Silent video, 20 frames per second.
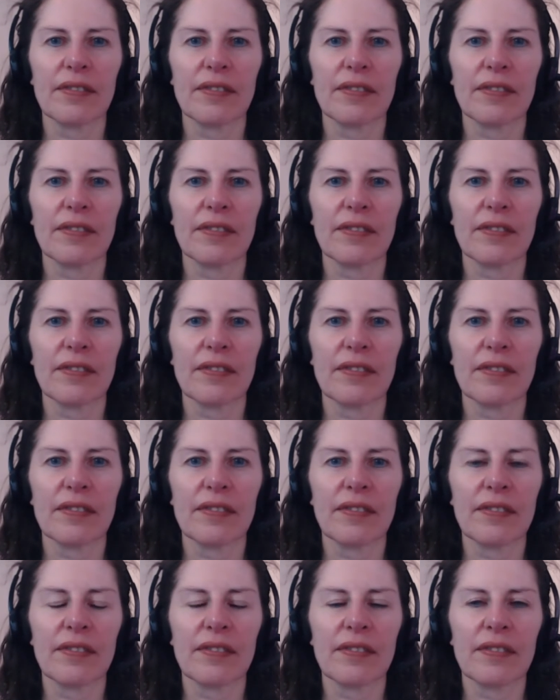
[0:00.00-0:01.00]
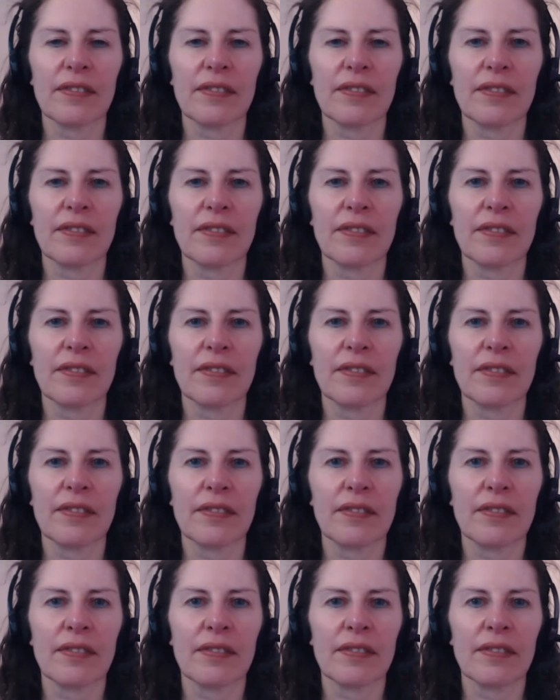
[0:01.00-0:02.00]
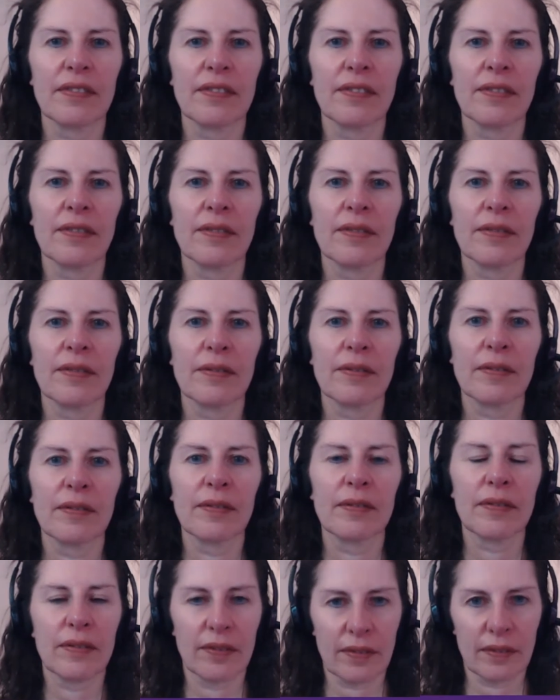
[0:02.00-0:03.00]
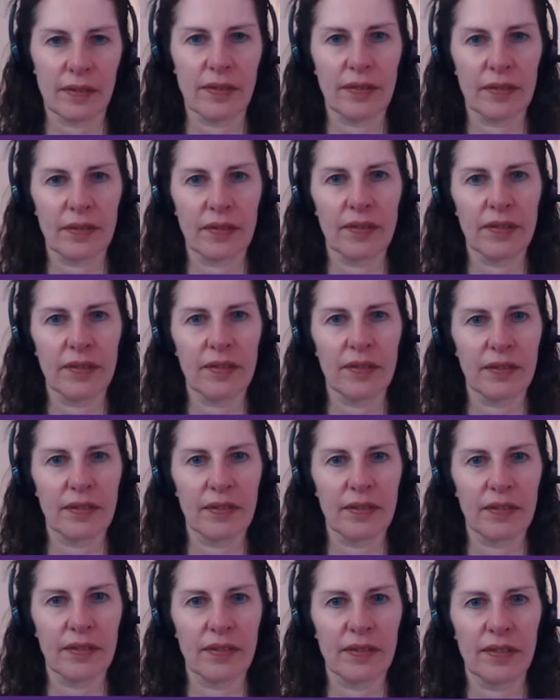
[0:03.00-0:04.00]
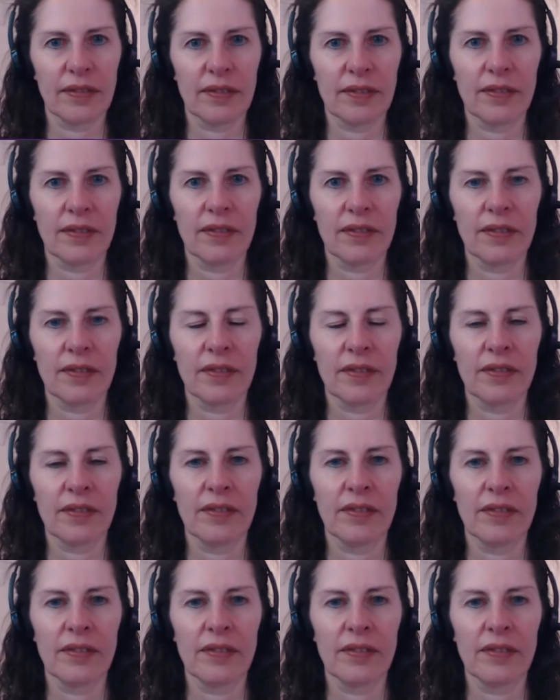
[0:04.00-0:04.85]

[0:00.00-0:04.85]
No words are spoken by the person on screen.